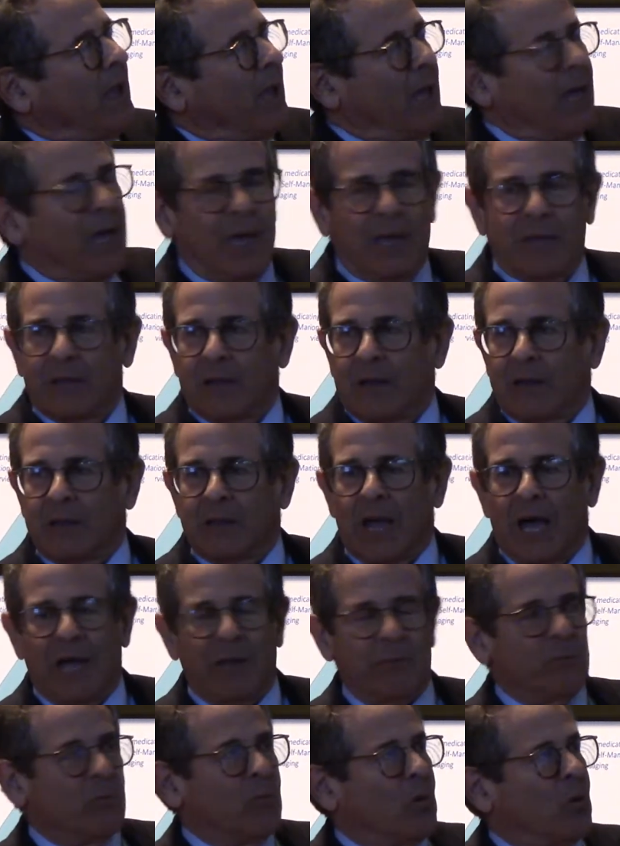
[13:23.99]
and a
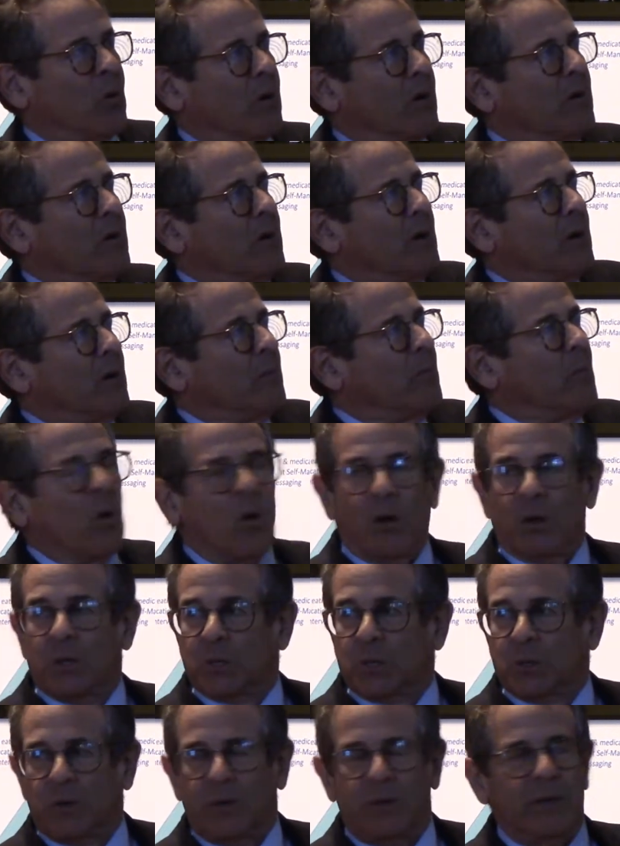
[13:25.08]
lot more
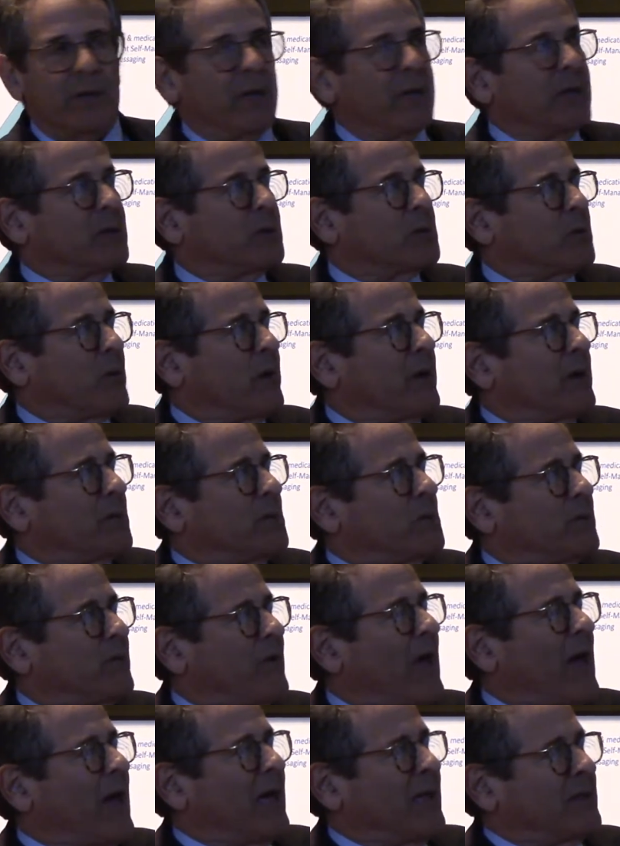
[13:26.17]
margarine and trans
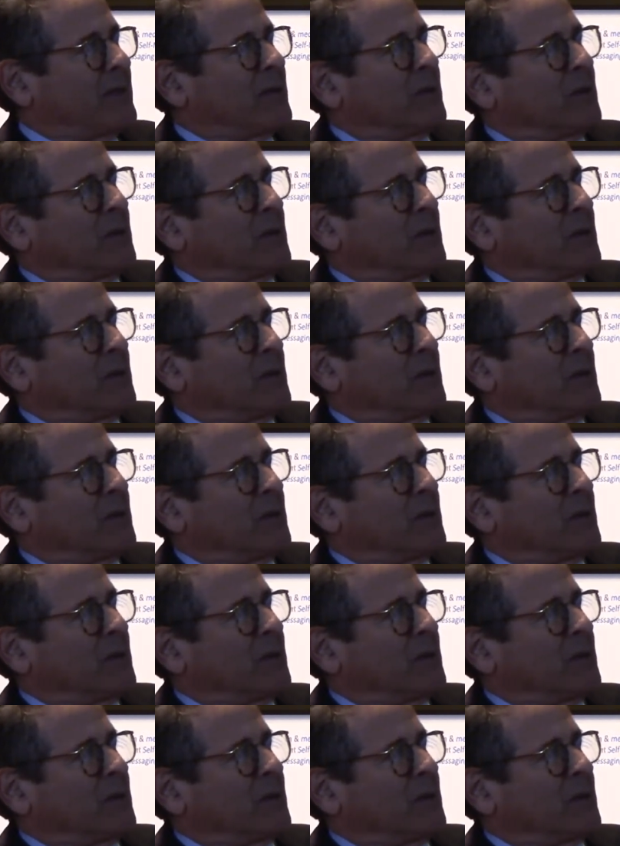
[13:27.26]
fat.